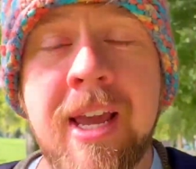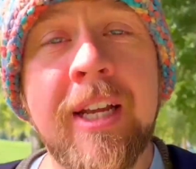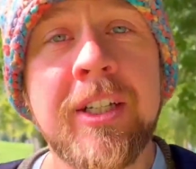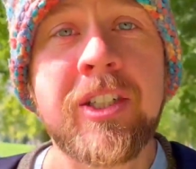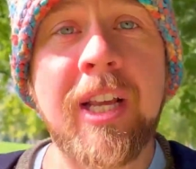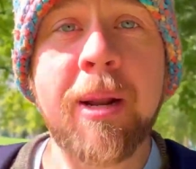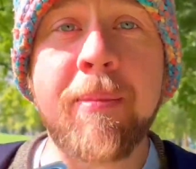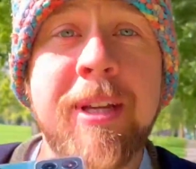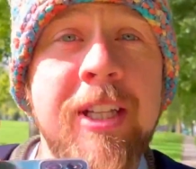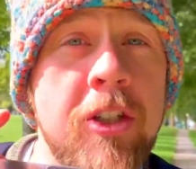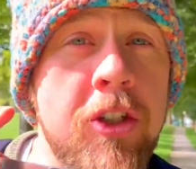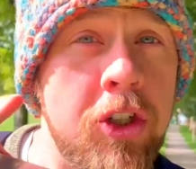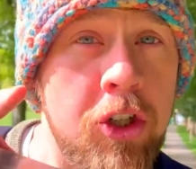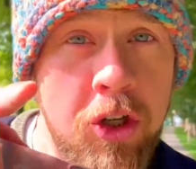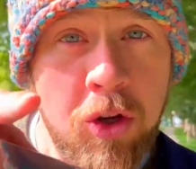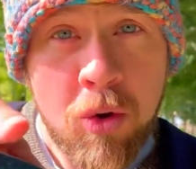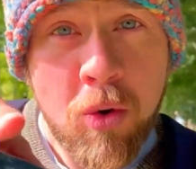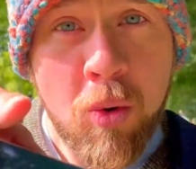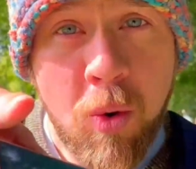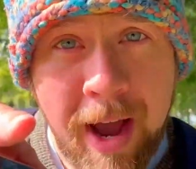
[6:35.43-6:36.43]
So that means
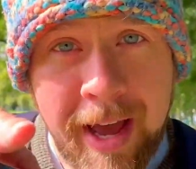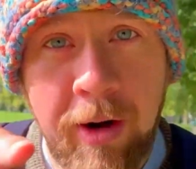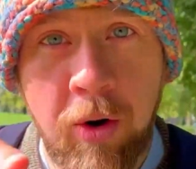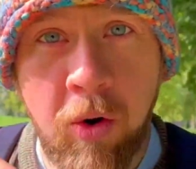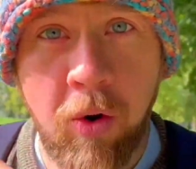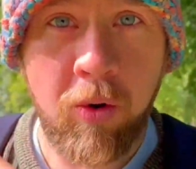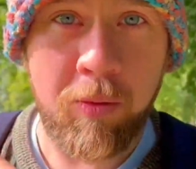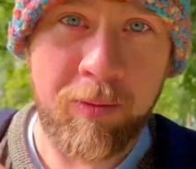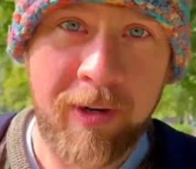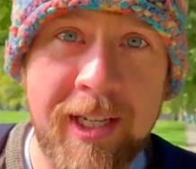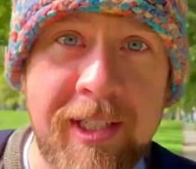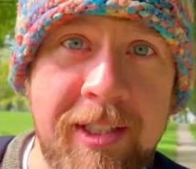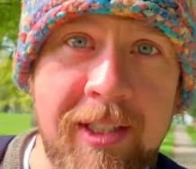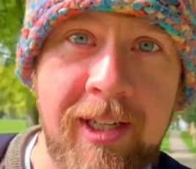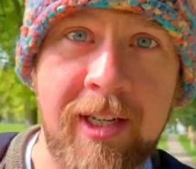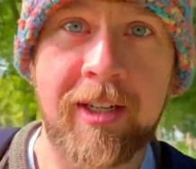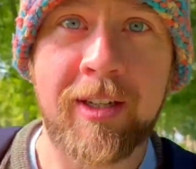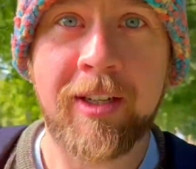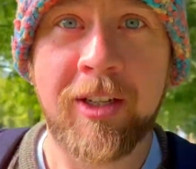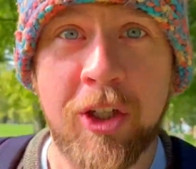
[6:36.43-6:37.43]
you at home
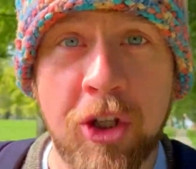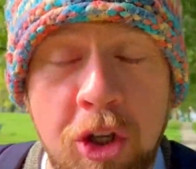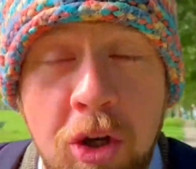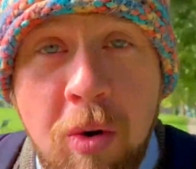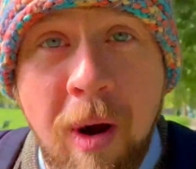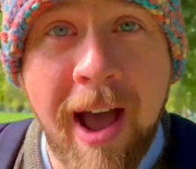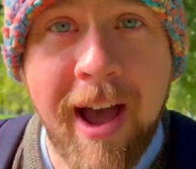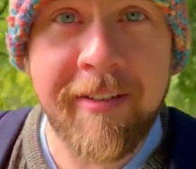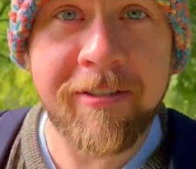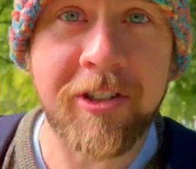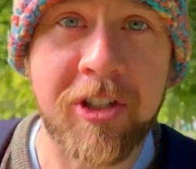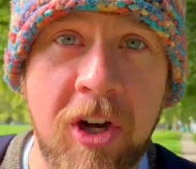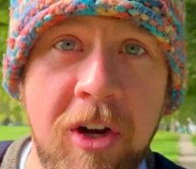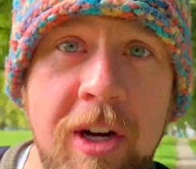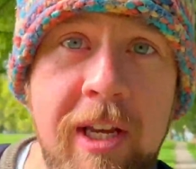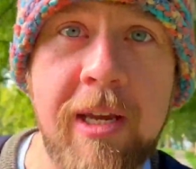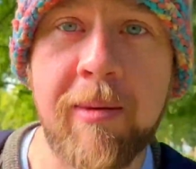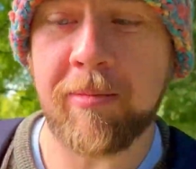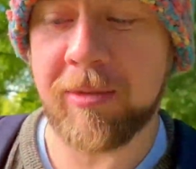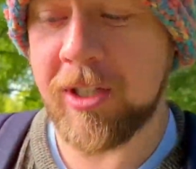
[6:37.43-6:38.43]
listening, you have
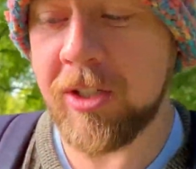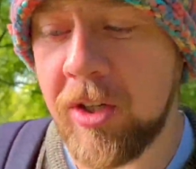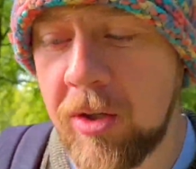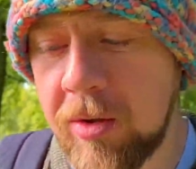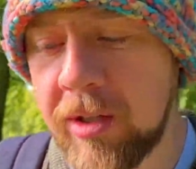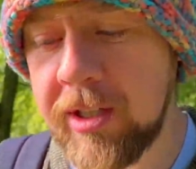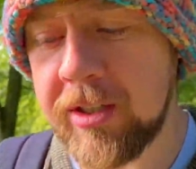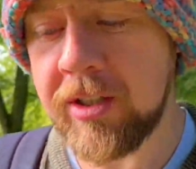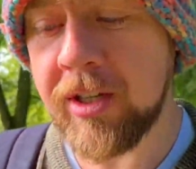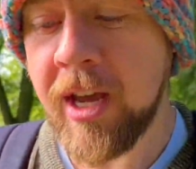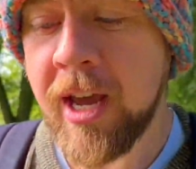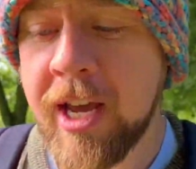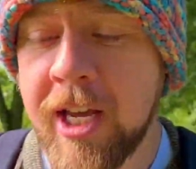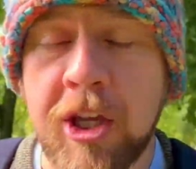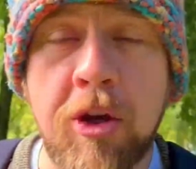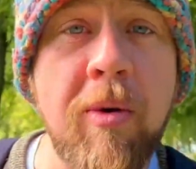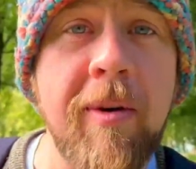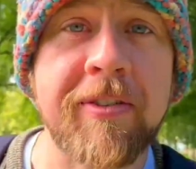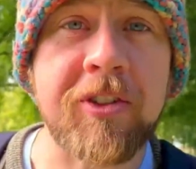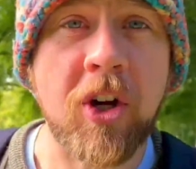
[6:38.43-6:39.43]
time to do this.
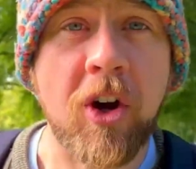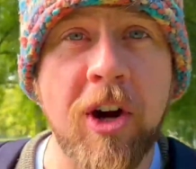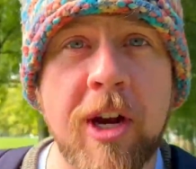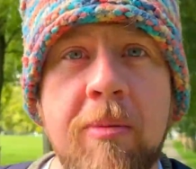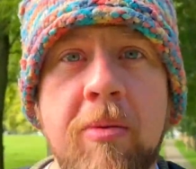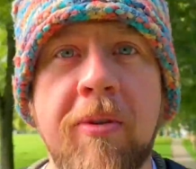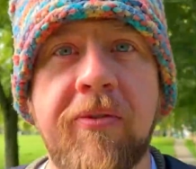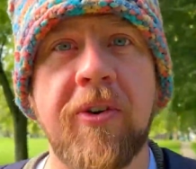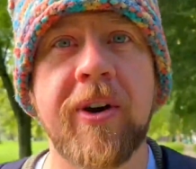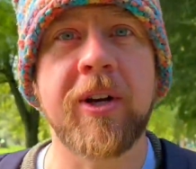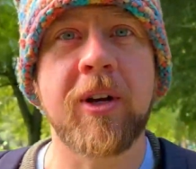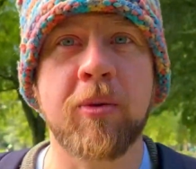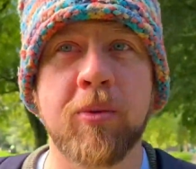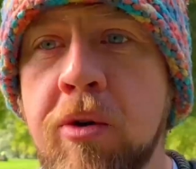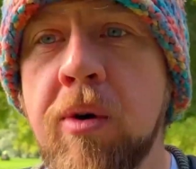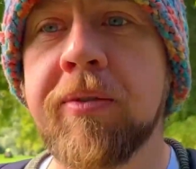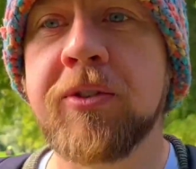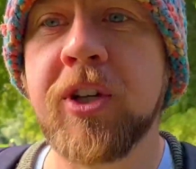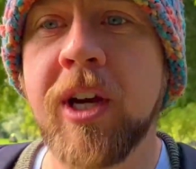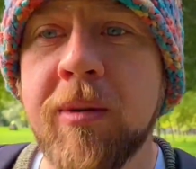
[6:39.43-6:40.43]
You have time to find a route. You
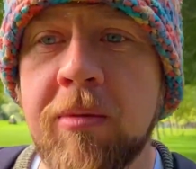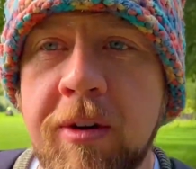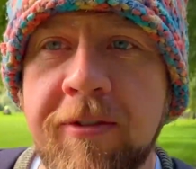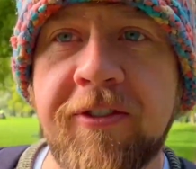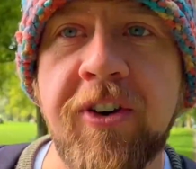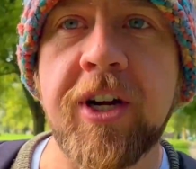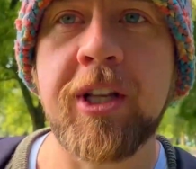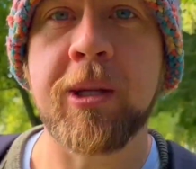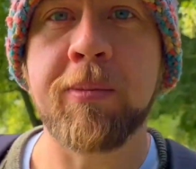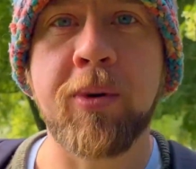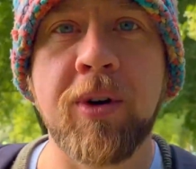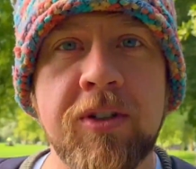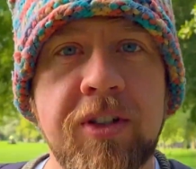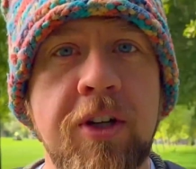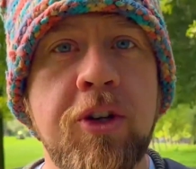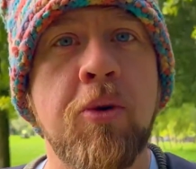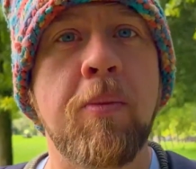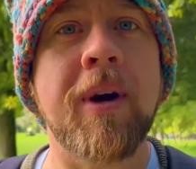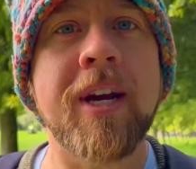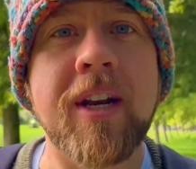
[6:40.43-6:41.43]
have time to find the birds. Now
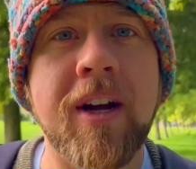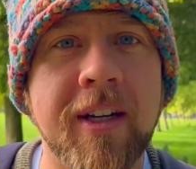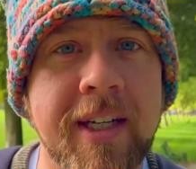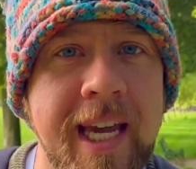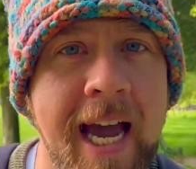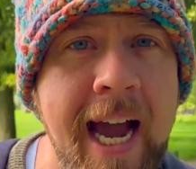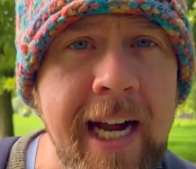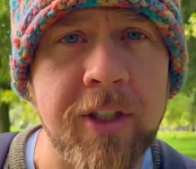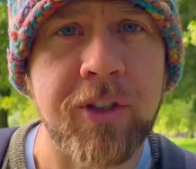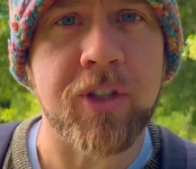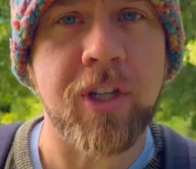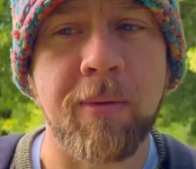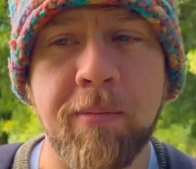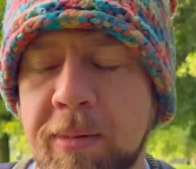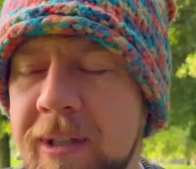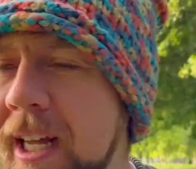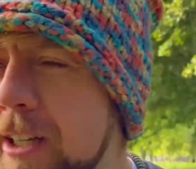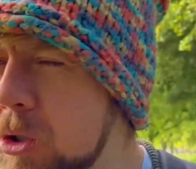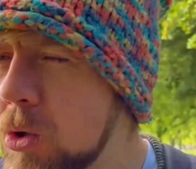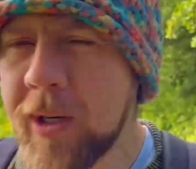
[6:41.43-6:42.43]
you might not catch them, but
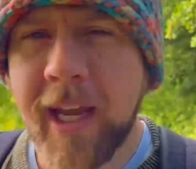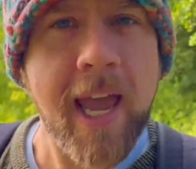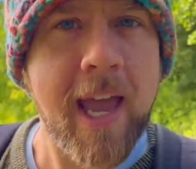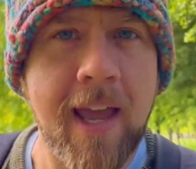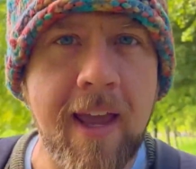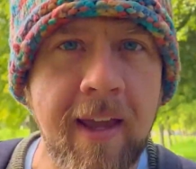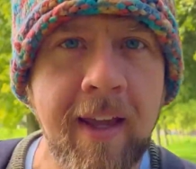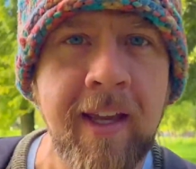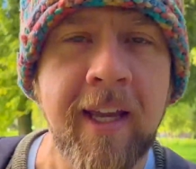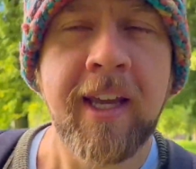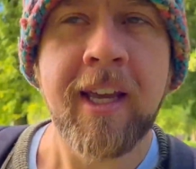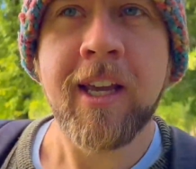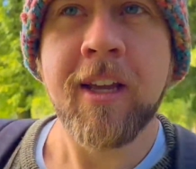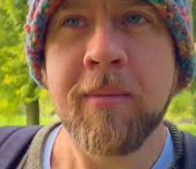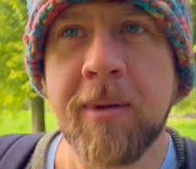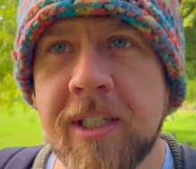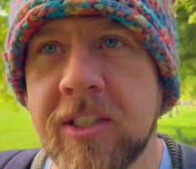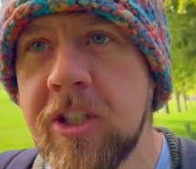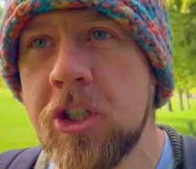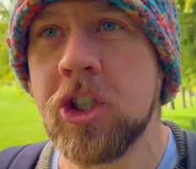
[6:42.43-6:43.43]
that's okay,
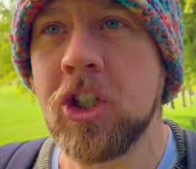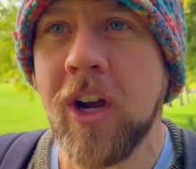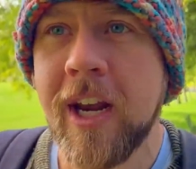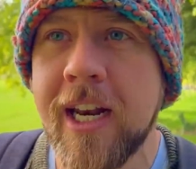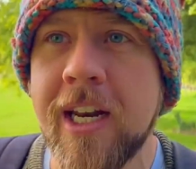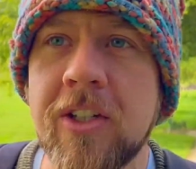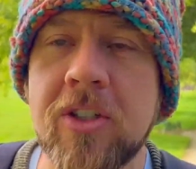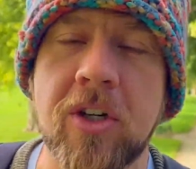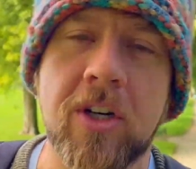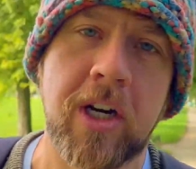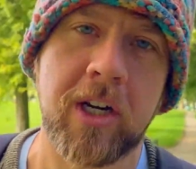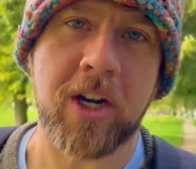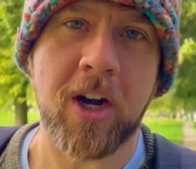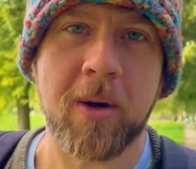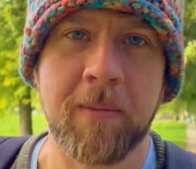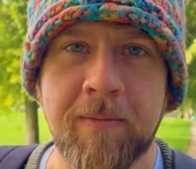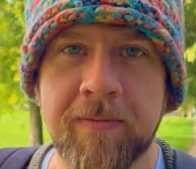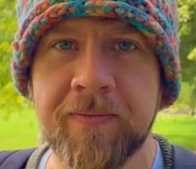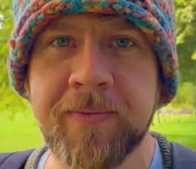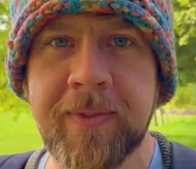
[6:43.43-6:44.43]
because the shinies are gonna come.